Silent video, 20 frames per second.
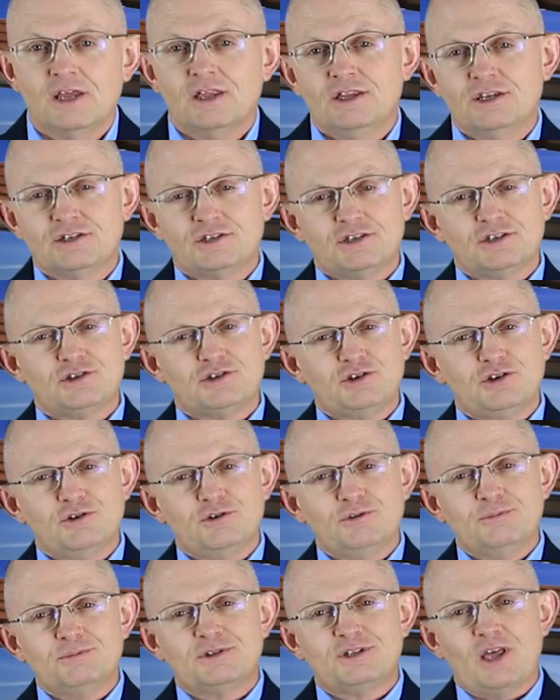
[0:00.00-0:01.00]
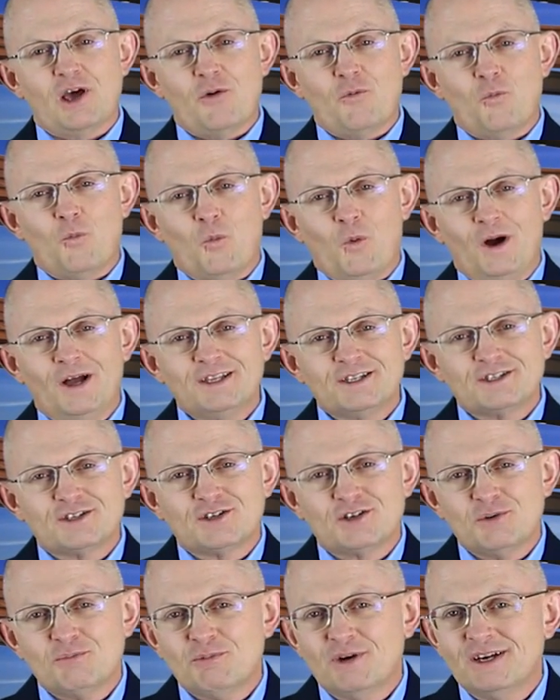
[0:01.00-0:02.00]
This assumes that once
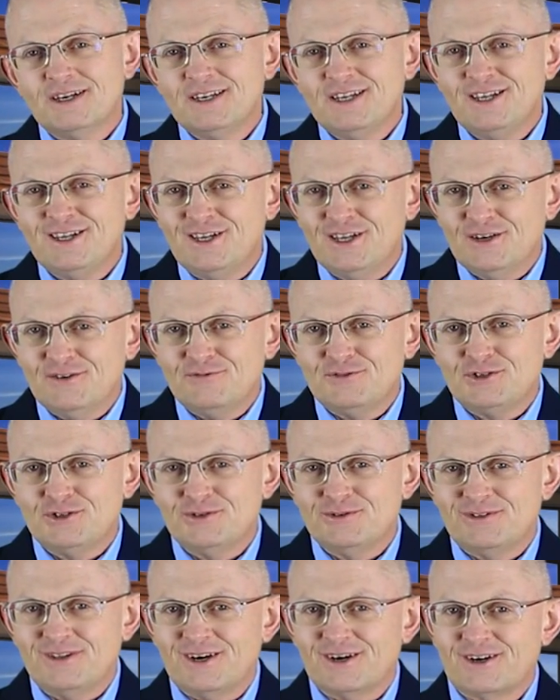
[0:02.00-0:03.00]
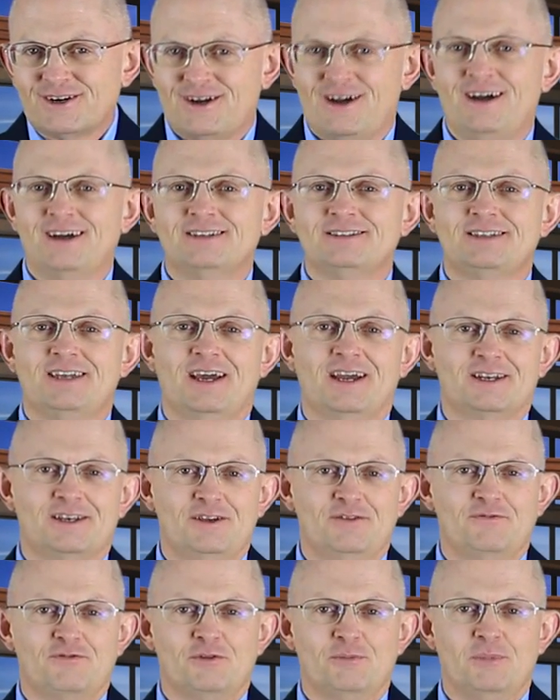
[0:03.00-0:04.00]
someone gives you their contact
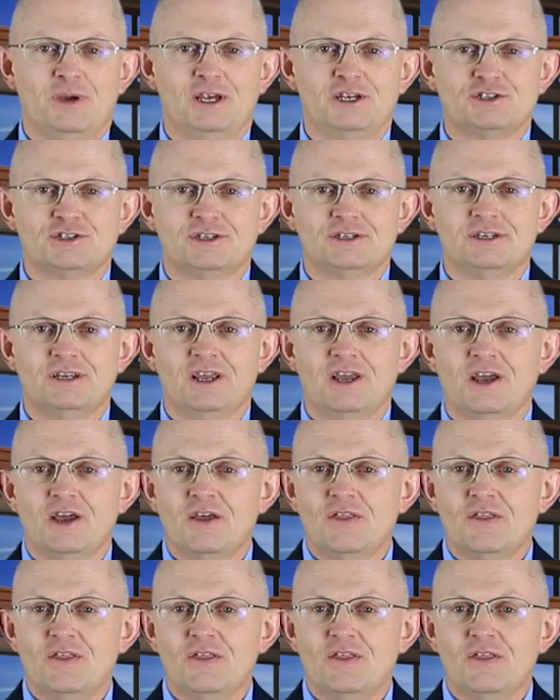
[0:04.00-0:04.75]
information,